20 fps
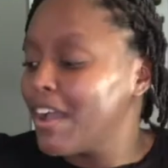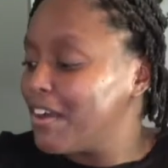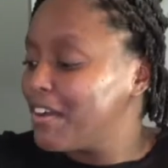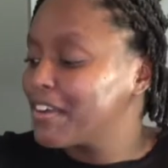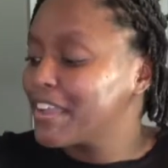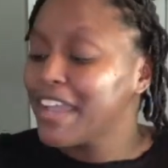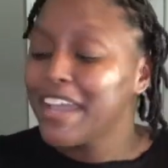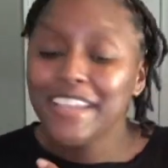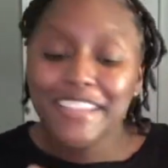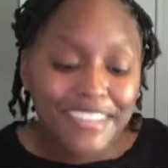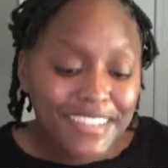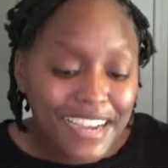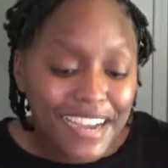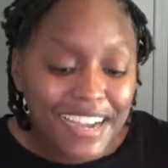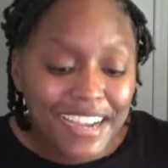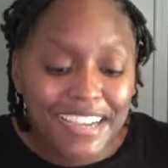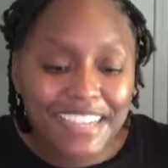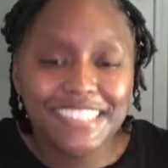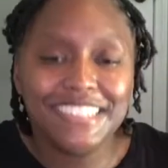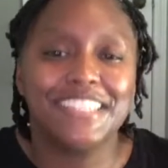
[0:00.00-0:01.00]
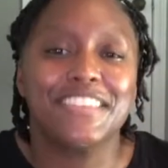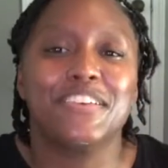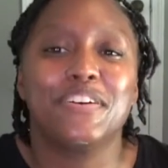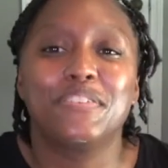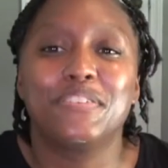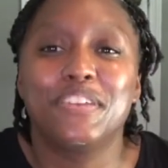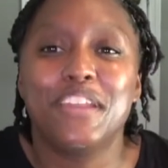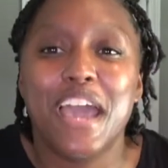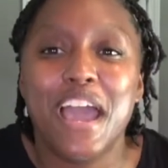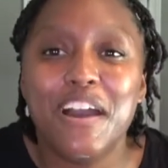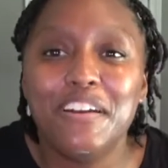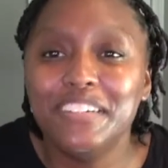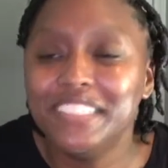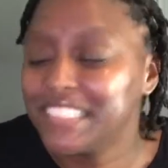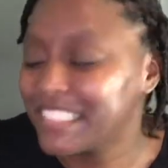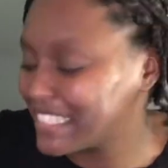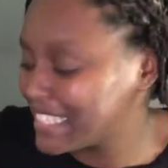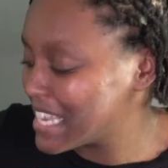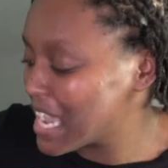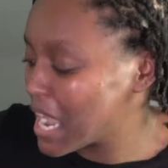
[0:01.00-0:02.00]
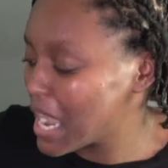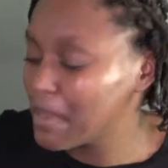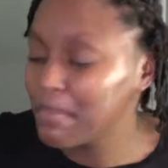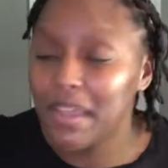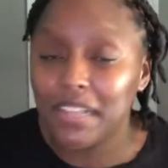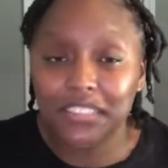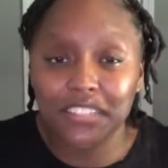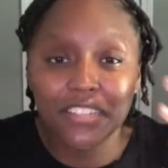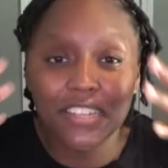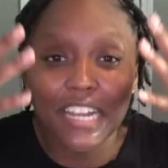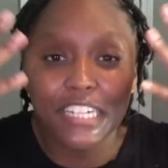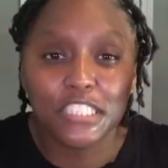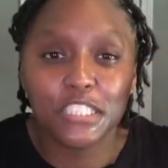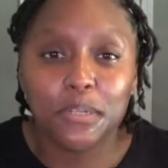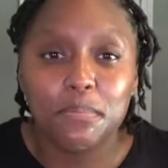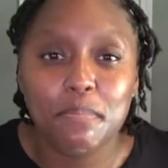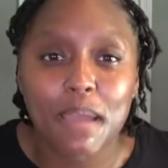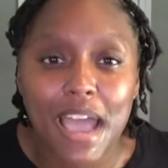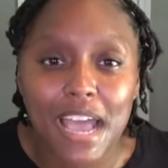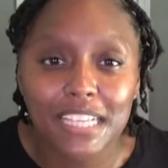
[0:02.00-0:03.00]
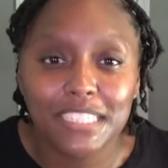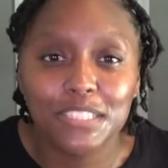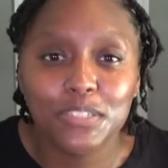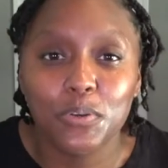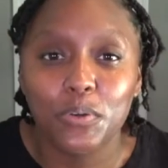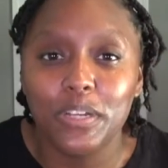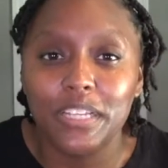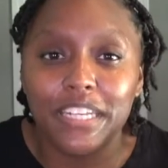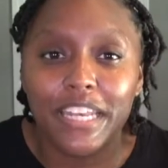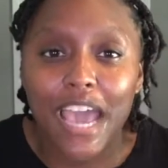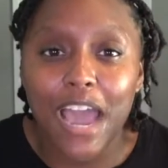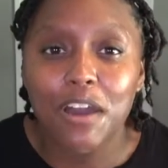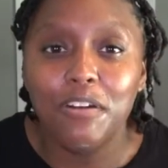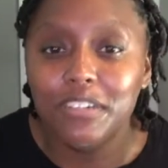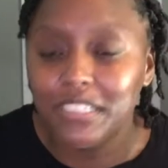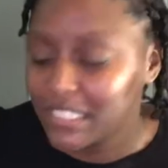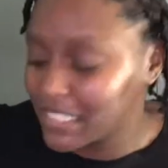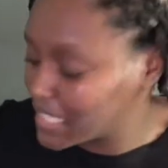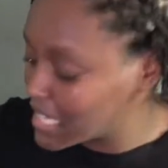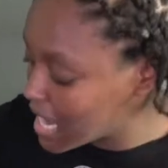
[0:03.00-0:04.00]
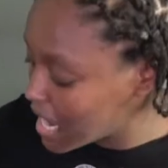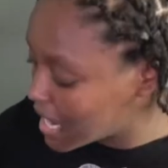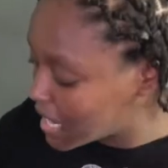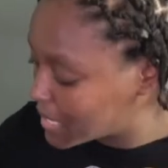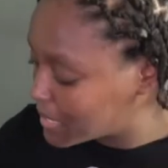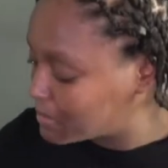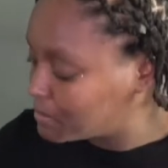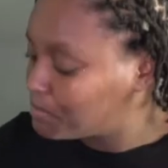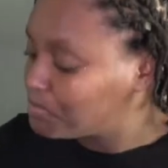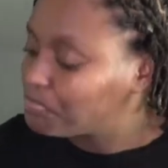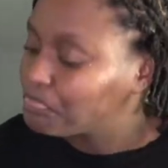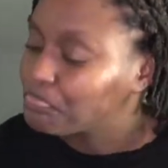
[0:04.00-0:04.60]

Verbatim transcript: Okay, you guys, so now it's time. After you got your mask on, now it's time.